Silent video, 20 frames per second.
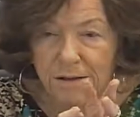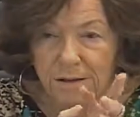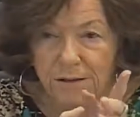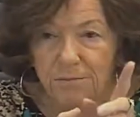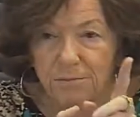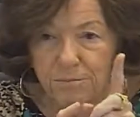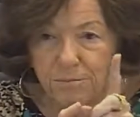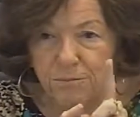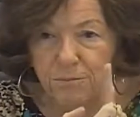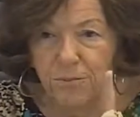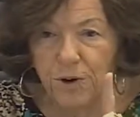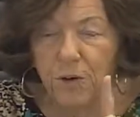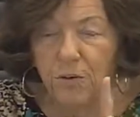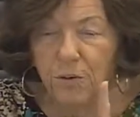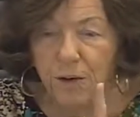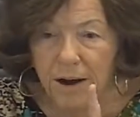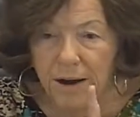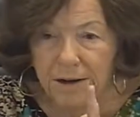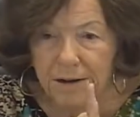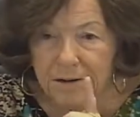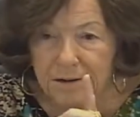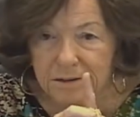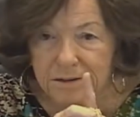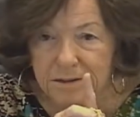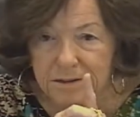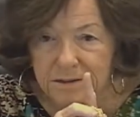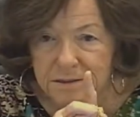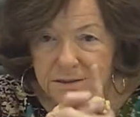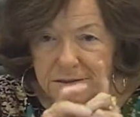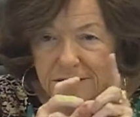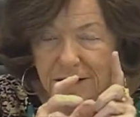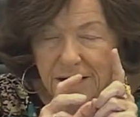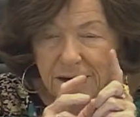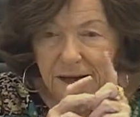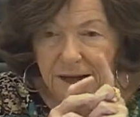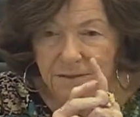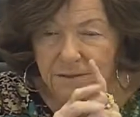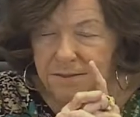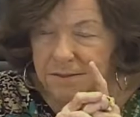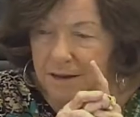it requires,
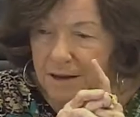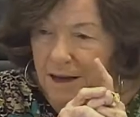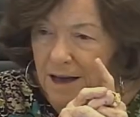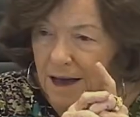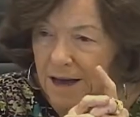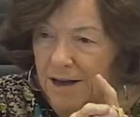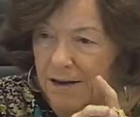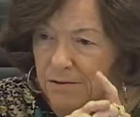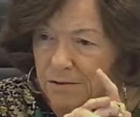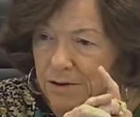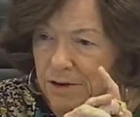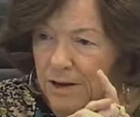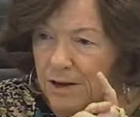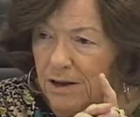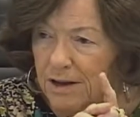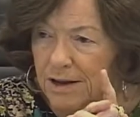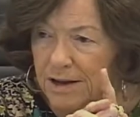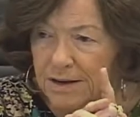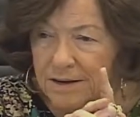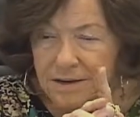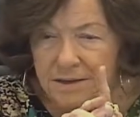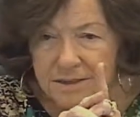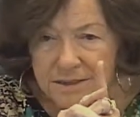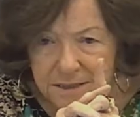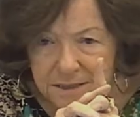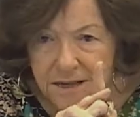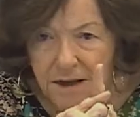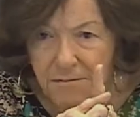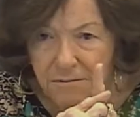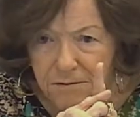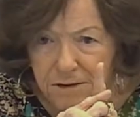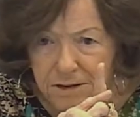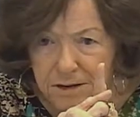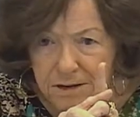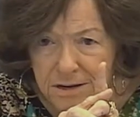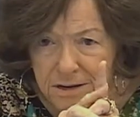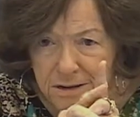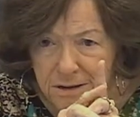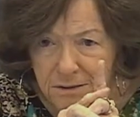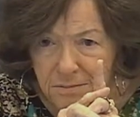I think, hiring on seven
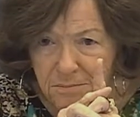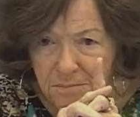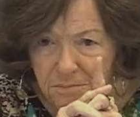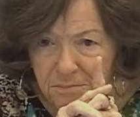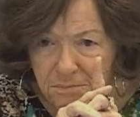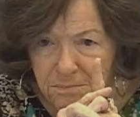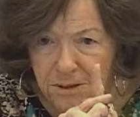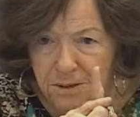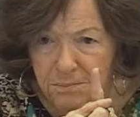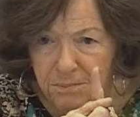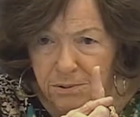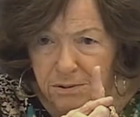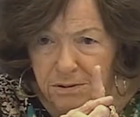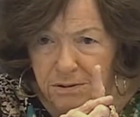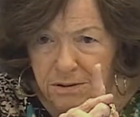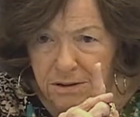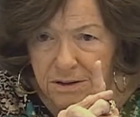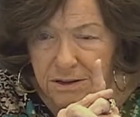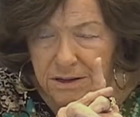people